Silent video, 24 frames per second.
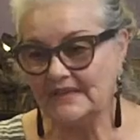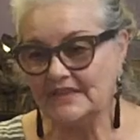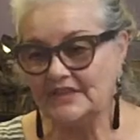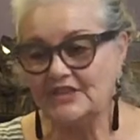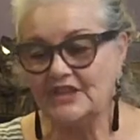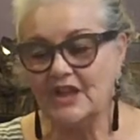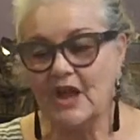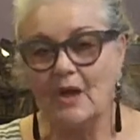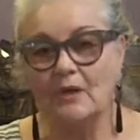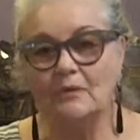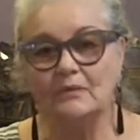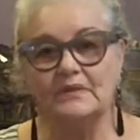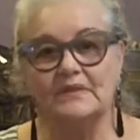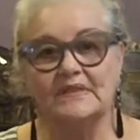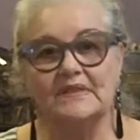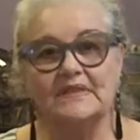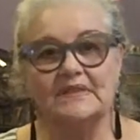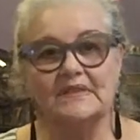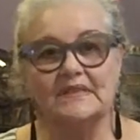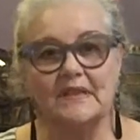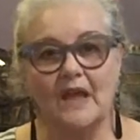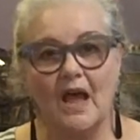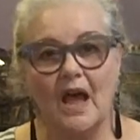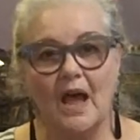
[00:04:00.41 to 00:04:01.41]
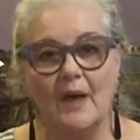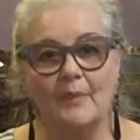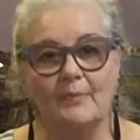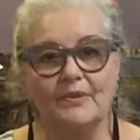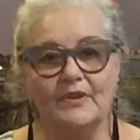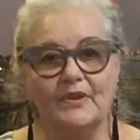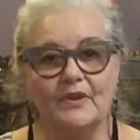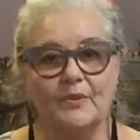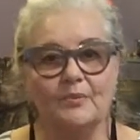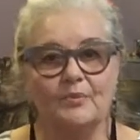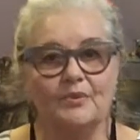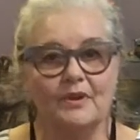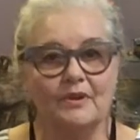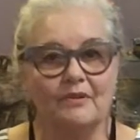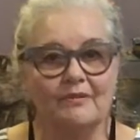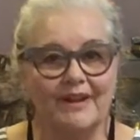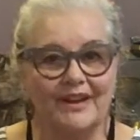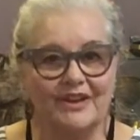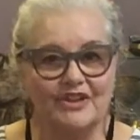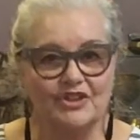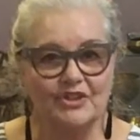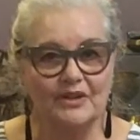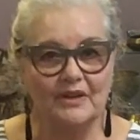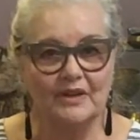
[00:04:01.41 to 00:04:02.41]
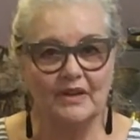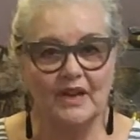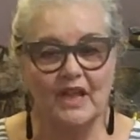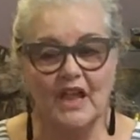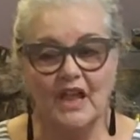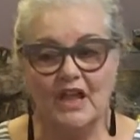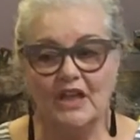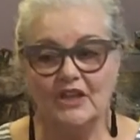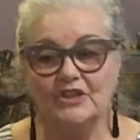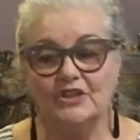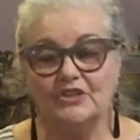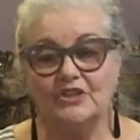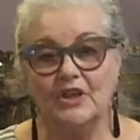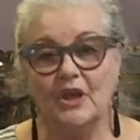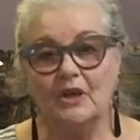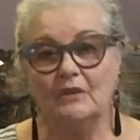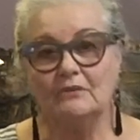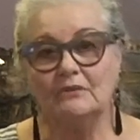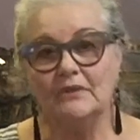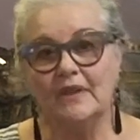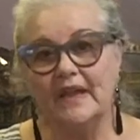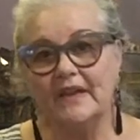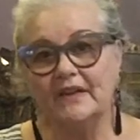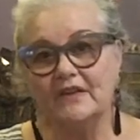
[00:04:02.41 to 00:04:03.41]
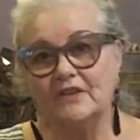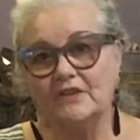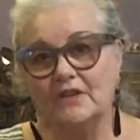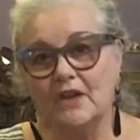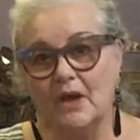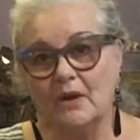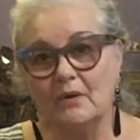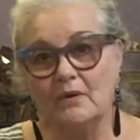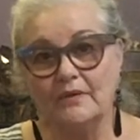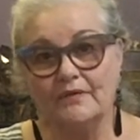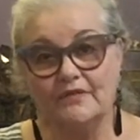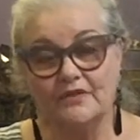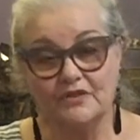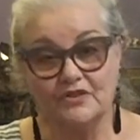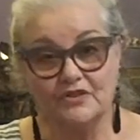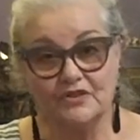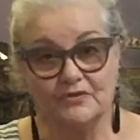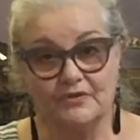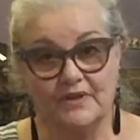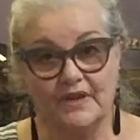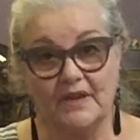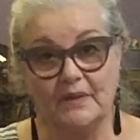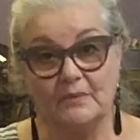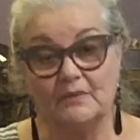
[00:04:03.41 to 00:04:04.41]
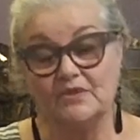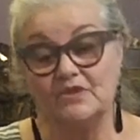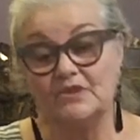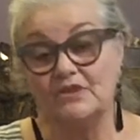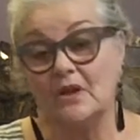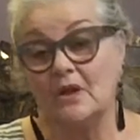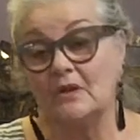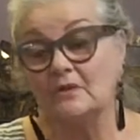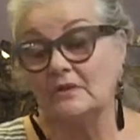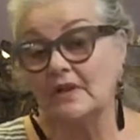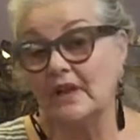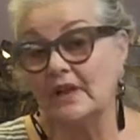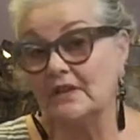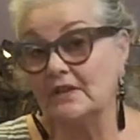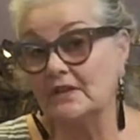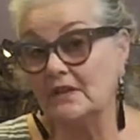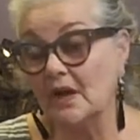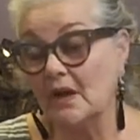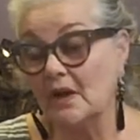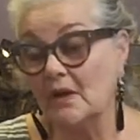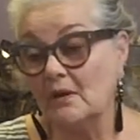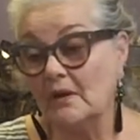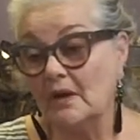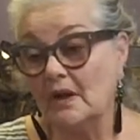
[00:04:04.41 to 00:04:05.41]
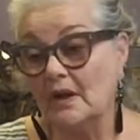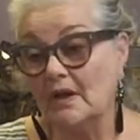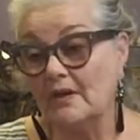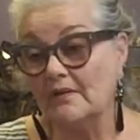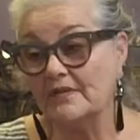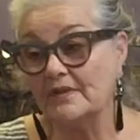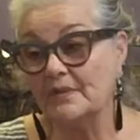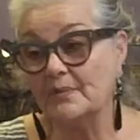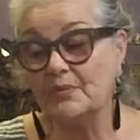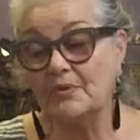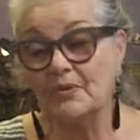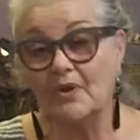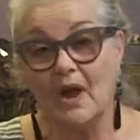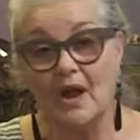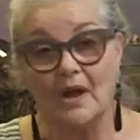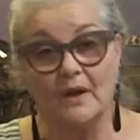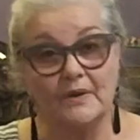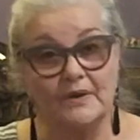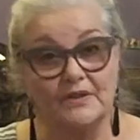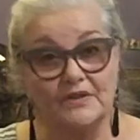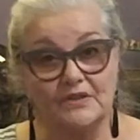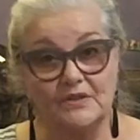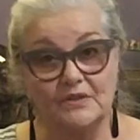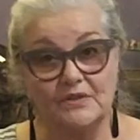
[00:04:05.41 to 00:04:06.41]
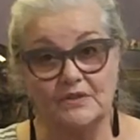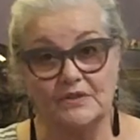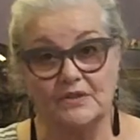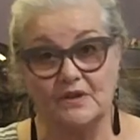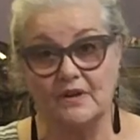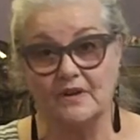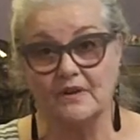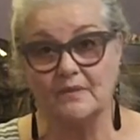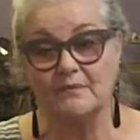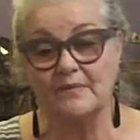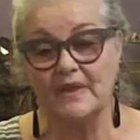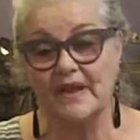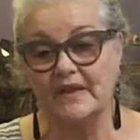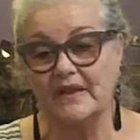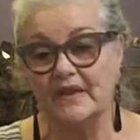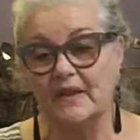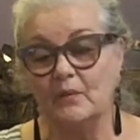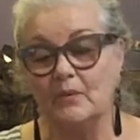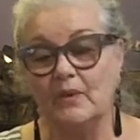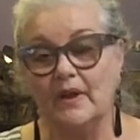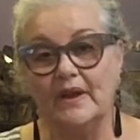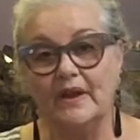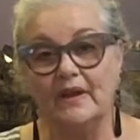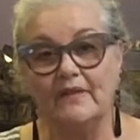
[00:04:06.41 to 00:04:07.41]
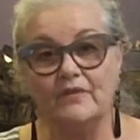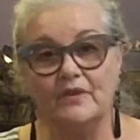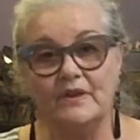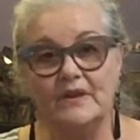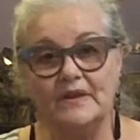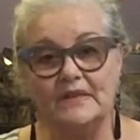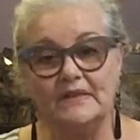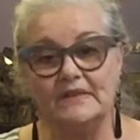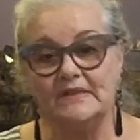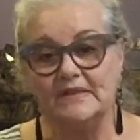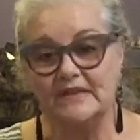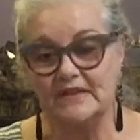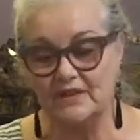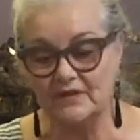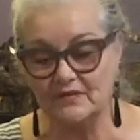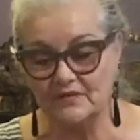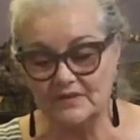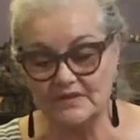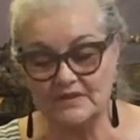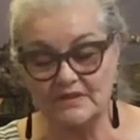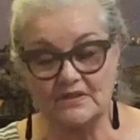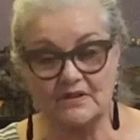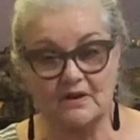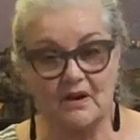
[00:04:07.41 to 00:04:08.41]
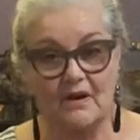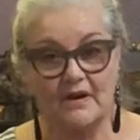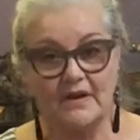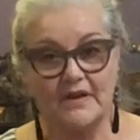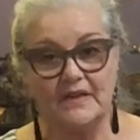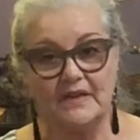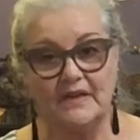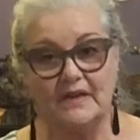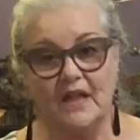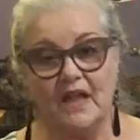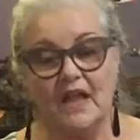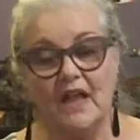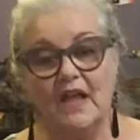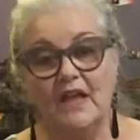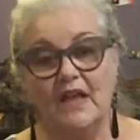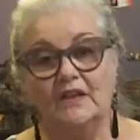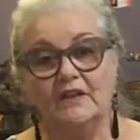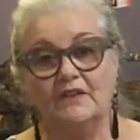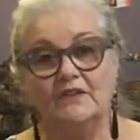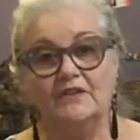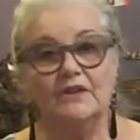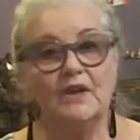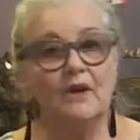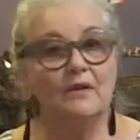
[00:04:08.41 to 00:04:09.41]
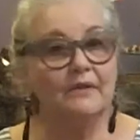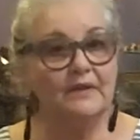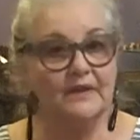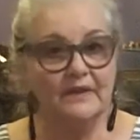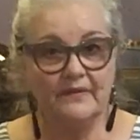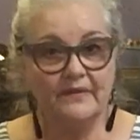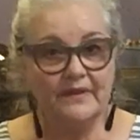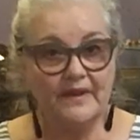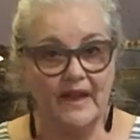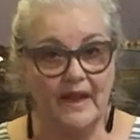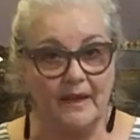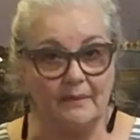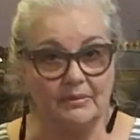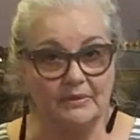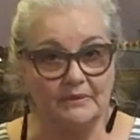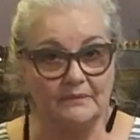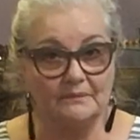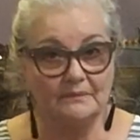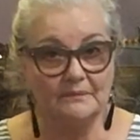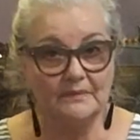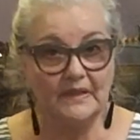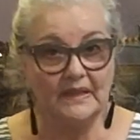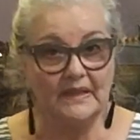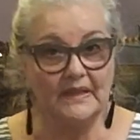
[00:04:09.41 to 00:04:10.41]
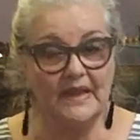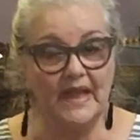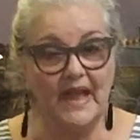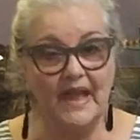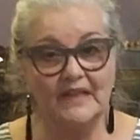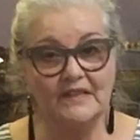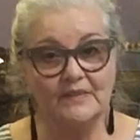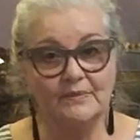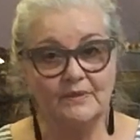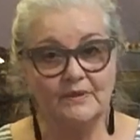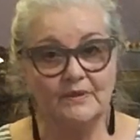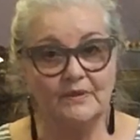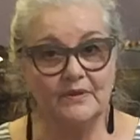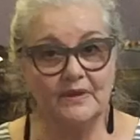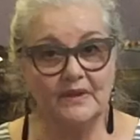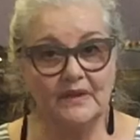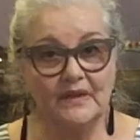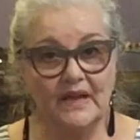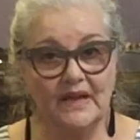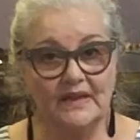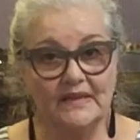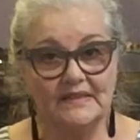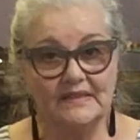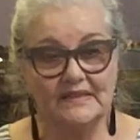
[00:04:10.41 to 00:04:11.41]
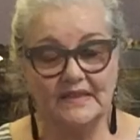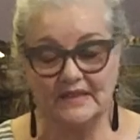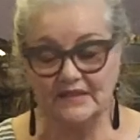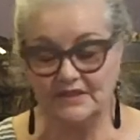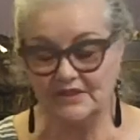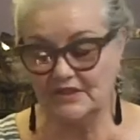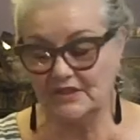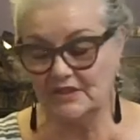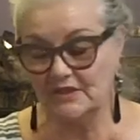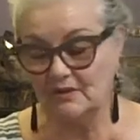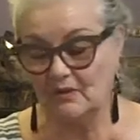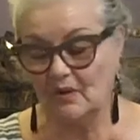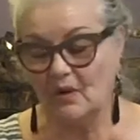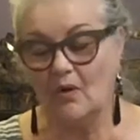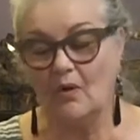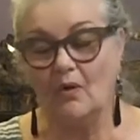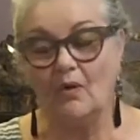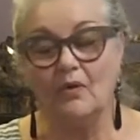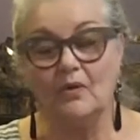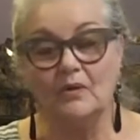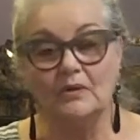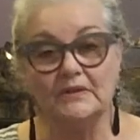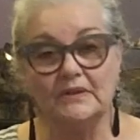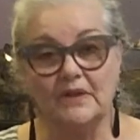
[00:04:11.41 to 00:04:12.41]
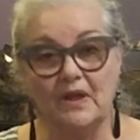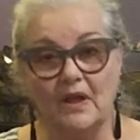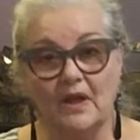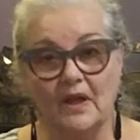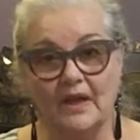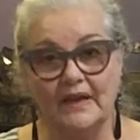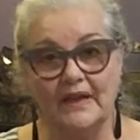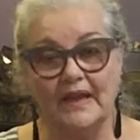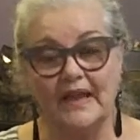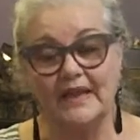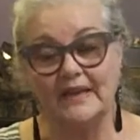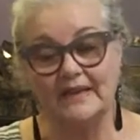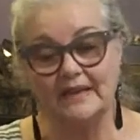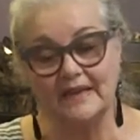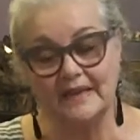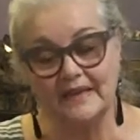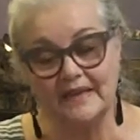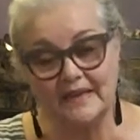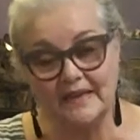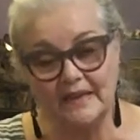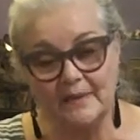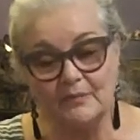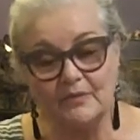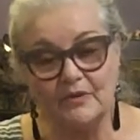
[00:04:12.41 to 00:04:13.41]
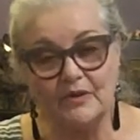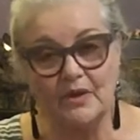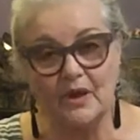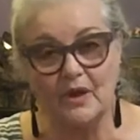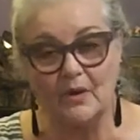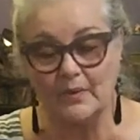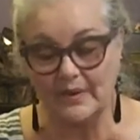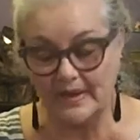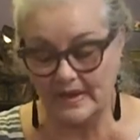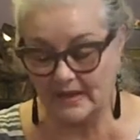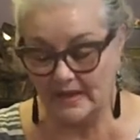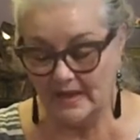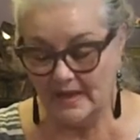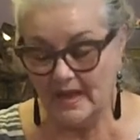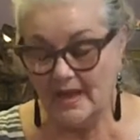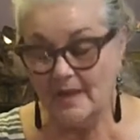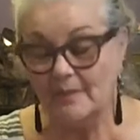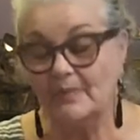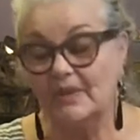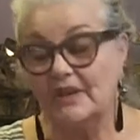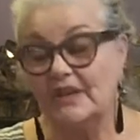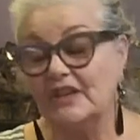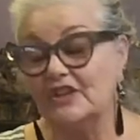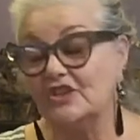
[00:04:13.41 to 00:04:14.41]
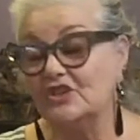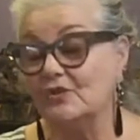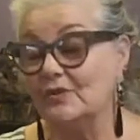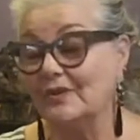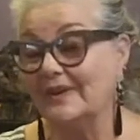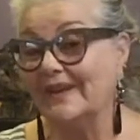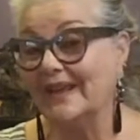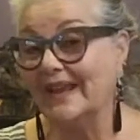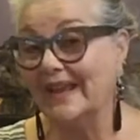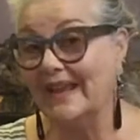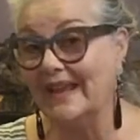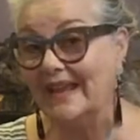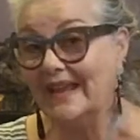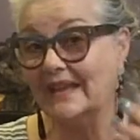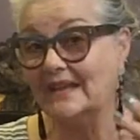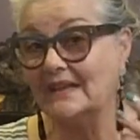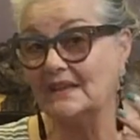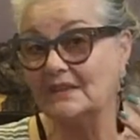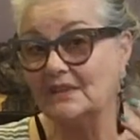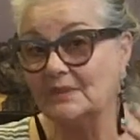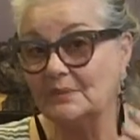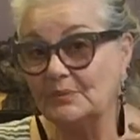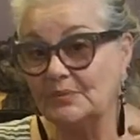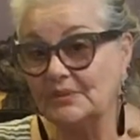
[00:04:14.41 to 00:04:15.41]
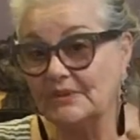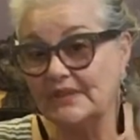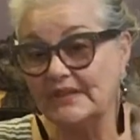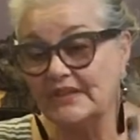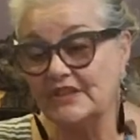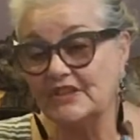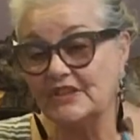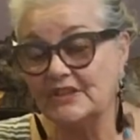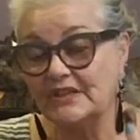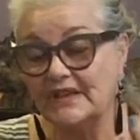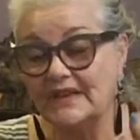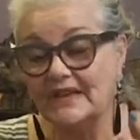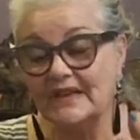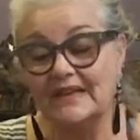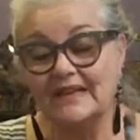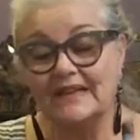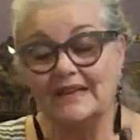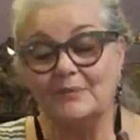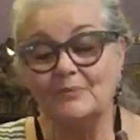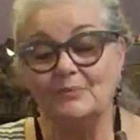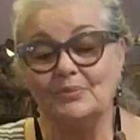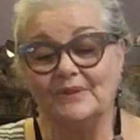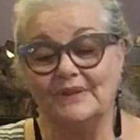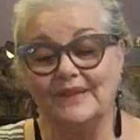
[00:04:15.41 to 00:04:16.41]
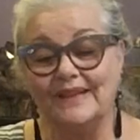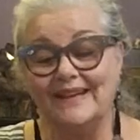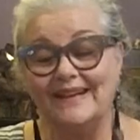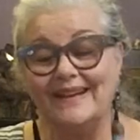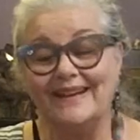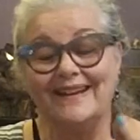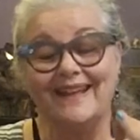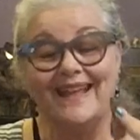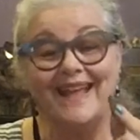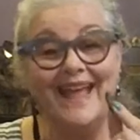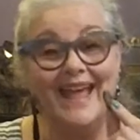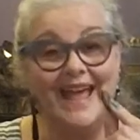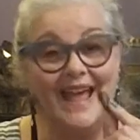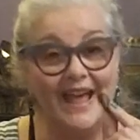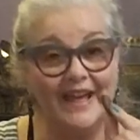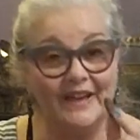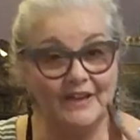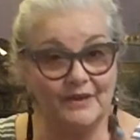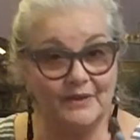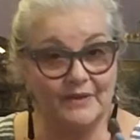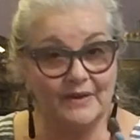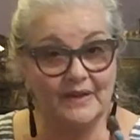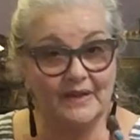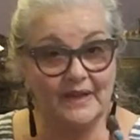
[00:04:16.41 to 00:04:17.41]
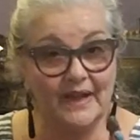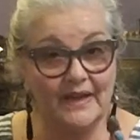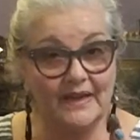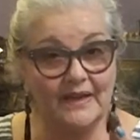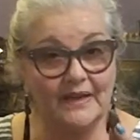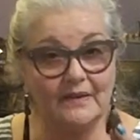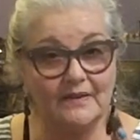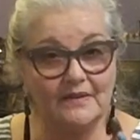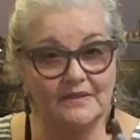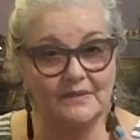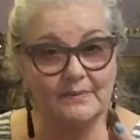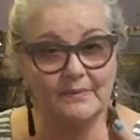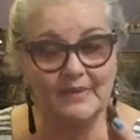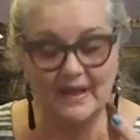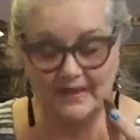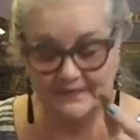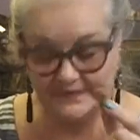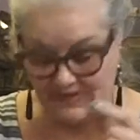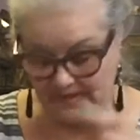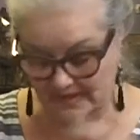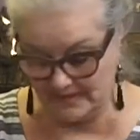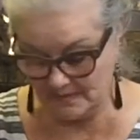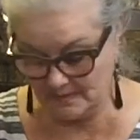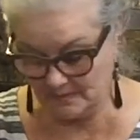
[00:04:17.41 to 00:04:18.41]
don't stop your progression. Don't let go of your dreams. Don't let go of the progress you started making. Whatever it is that you've started, don't give it up. That's what unakite says to you. Hold on and keep going, because you can complete it, and unakite here is about that